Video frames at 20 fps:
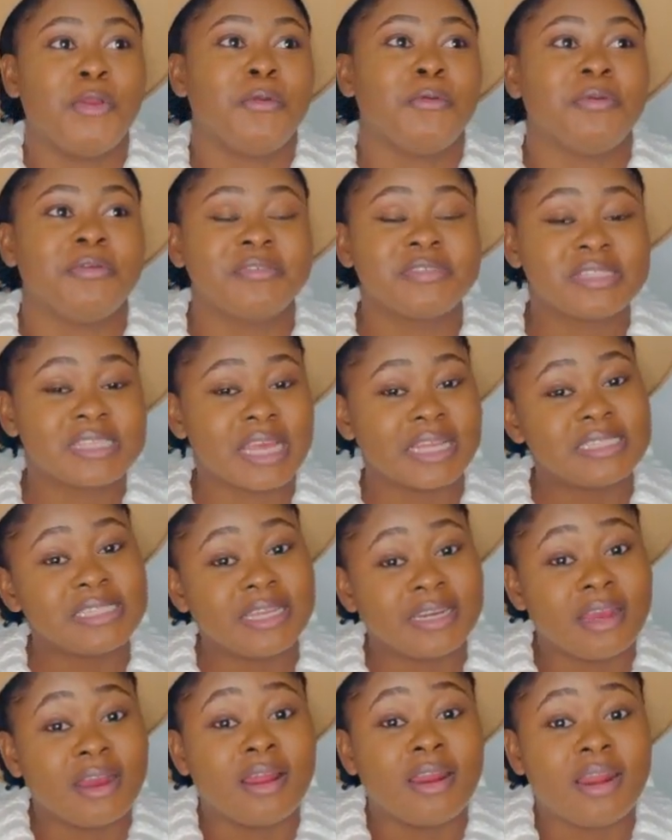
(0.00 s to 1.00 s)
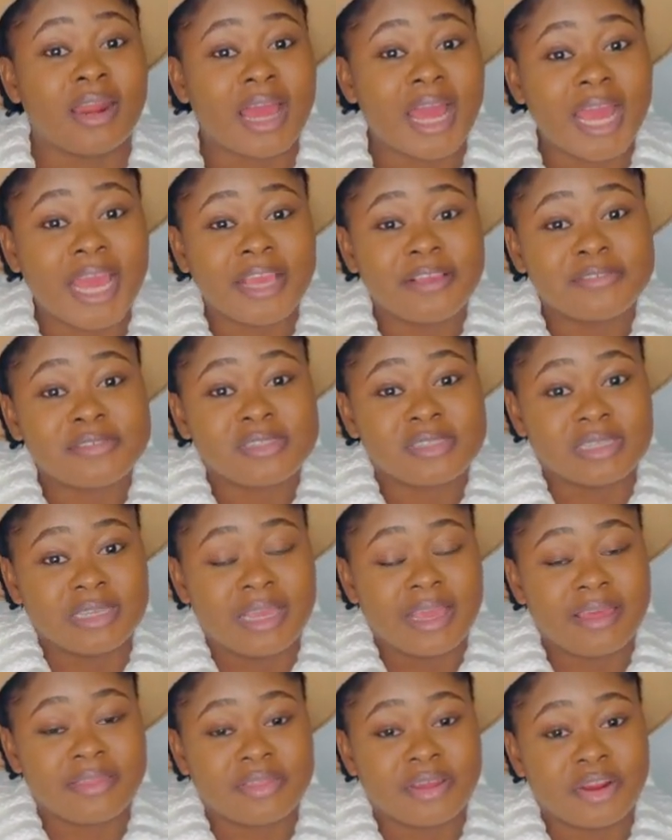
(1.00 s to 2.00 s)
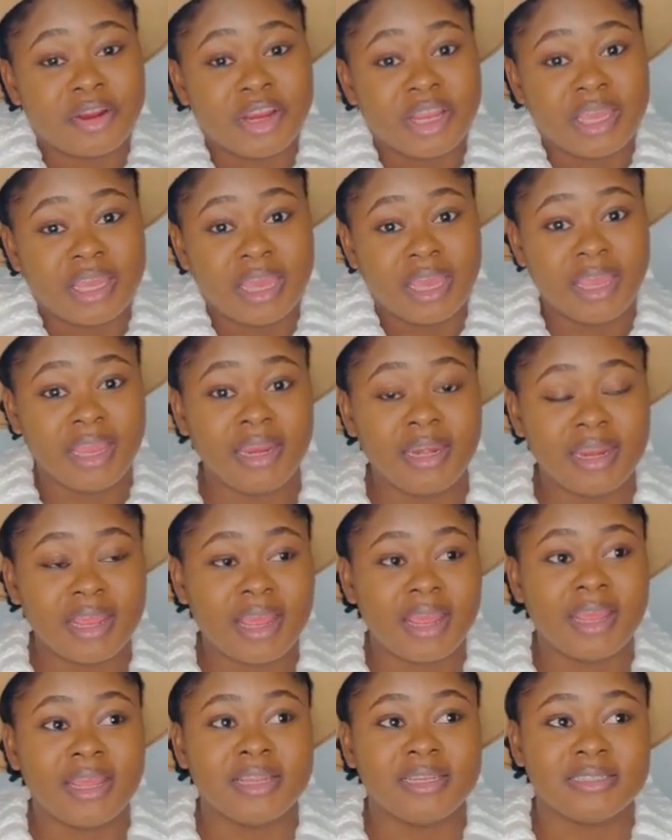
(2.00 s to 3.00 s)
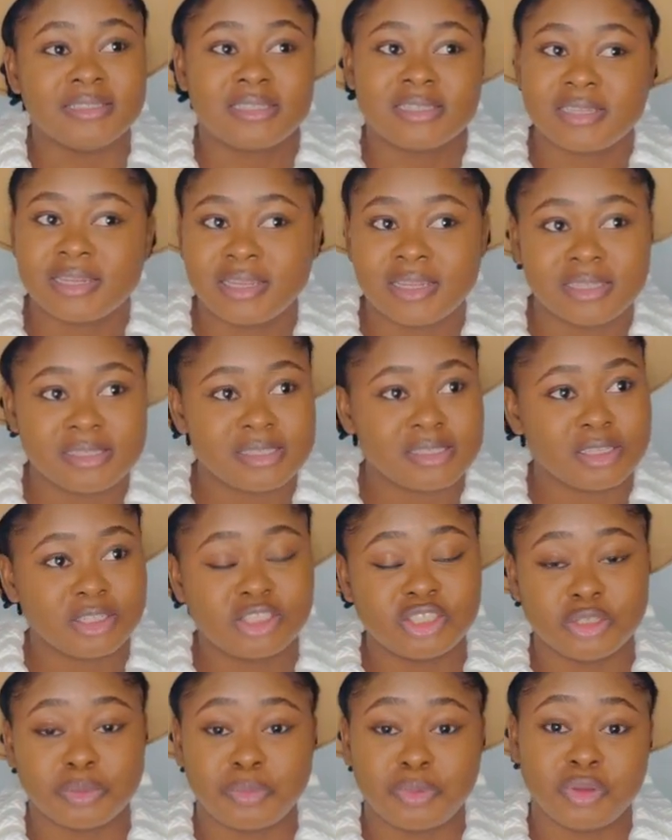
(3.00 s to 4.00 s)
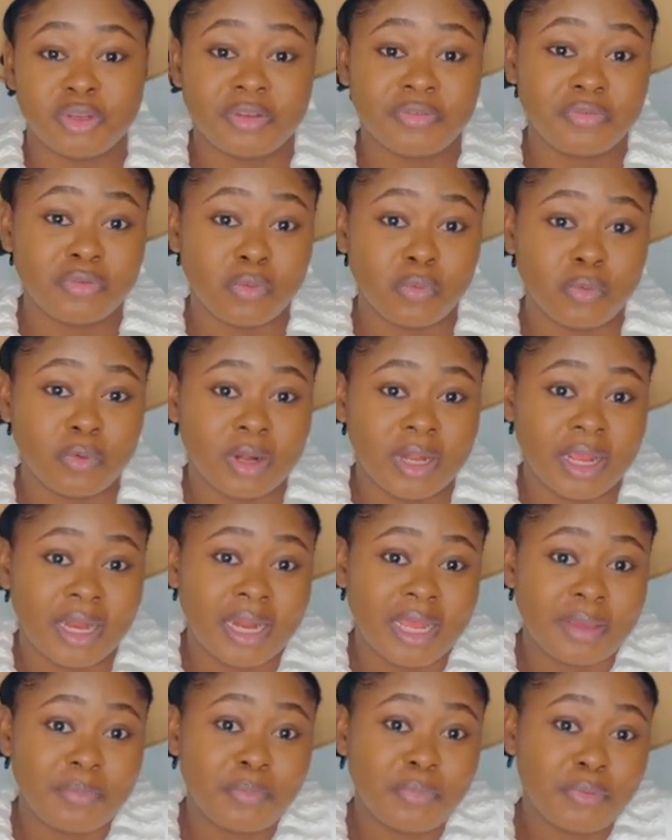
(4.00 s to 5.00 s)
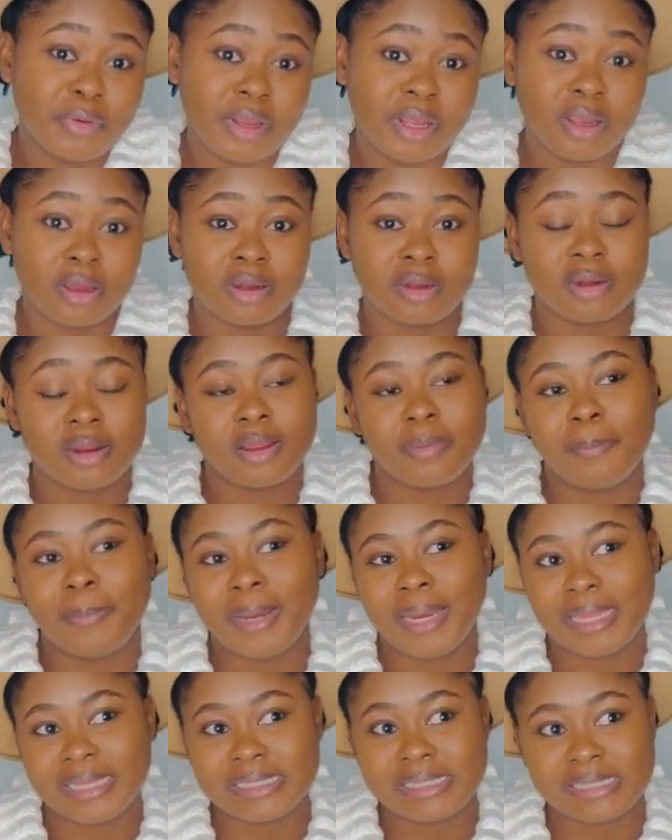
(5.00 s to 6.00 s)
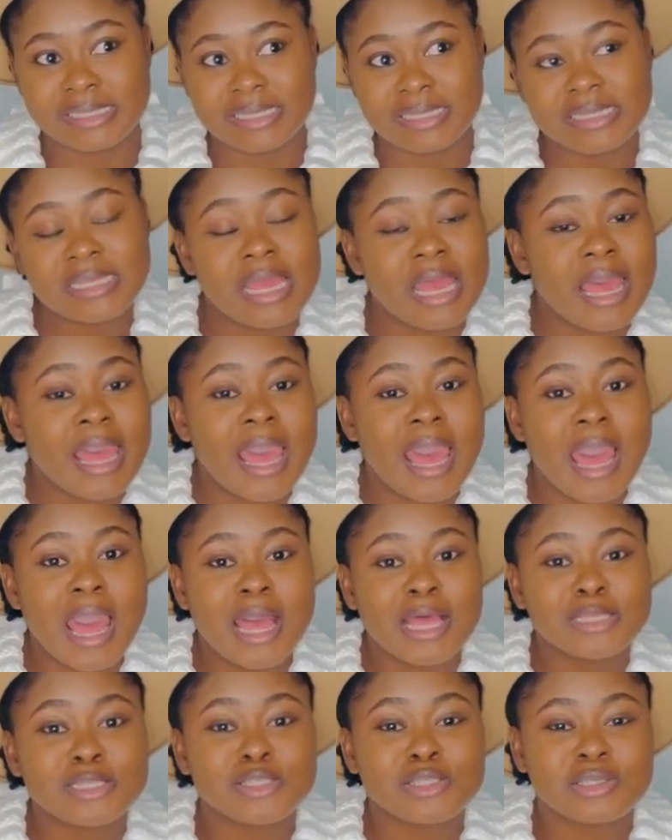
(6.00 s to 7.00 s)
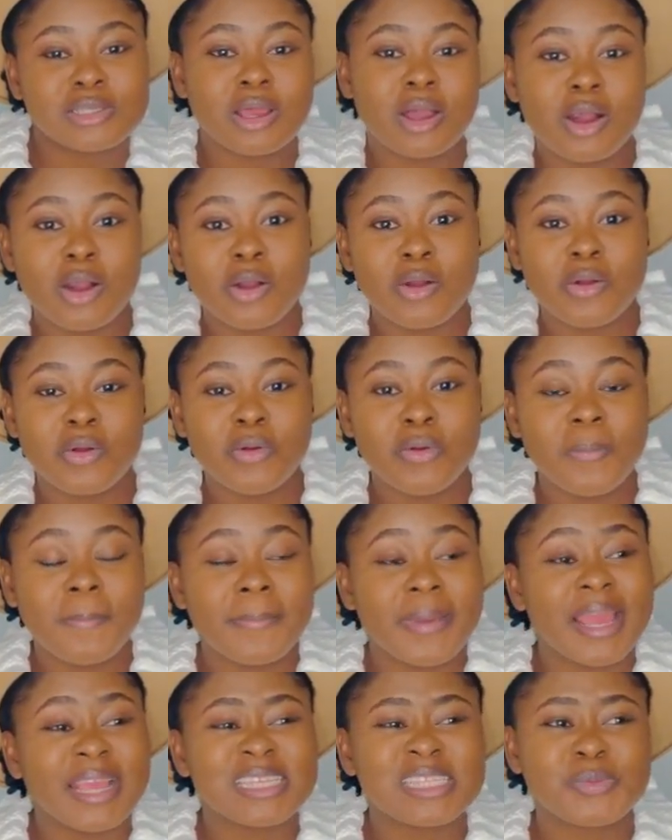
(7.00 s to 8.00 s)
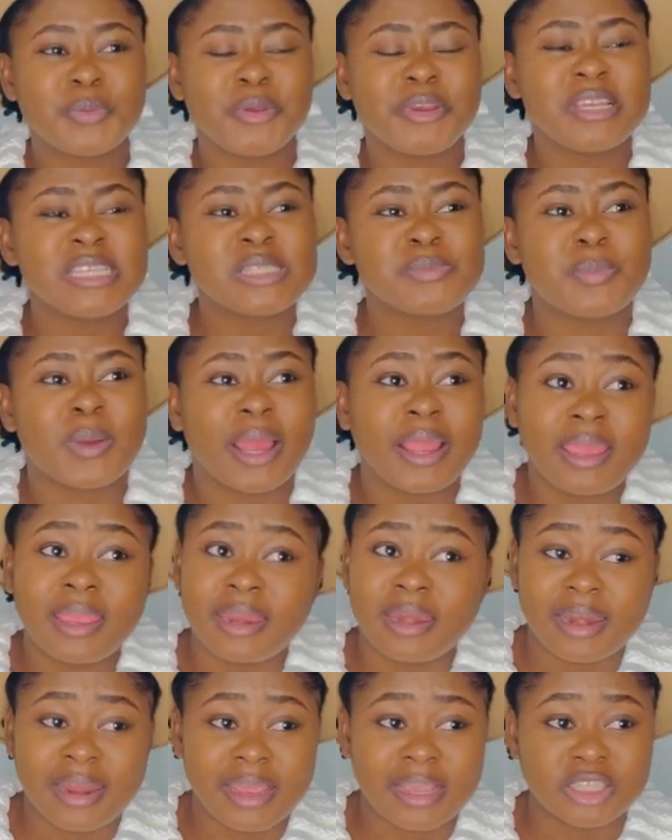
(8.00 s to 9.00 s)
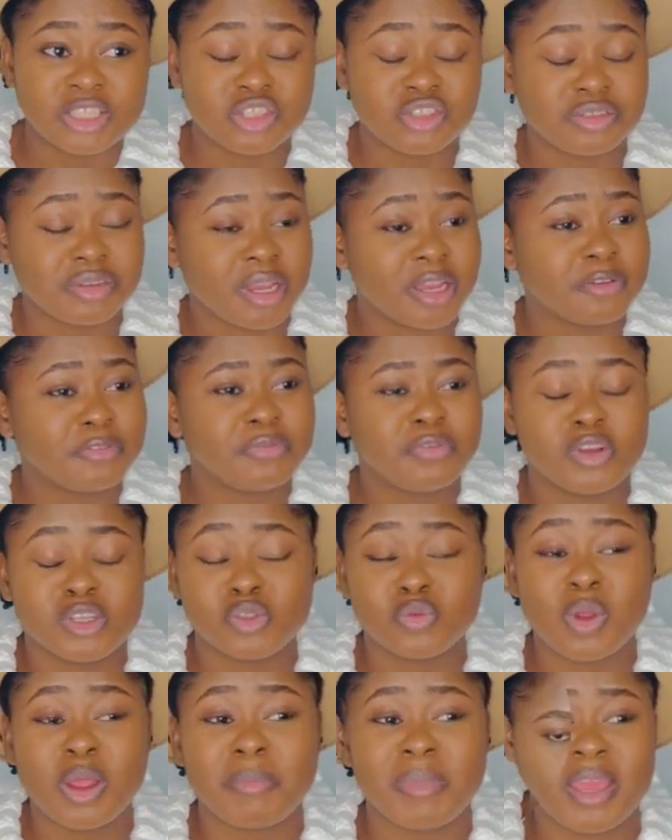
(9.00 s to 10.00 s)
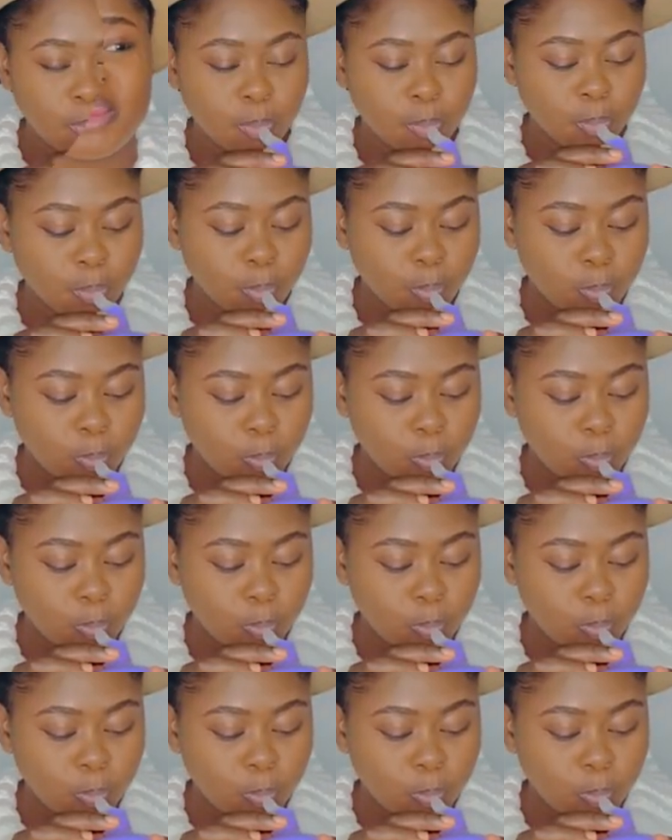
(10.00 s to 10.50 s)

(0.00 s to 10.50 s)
we've started our lives together again, and it's such a beautiful one, and I pray God bless it. So my experience back in Nigeria, first, what am I even going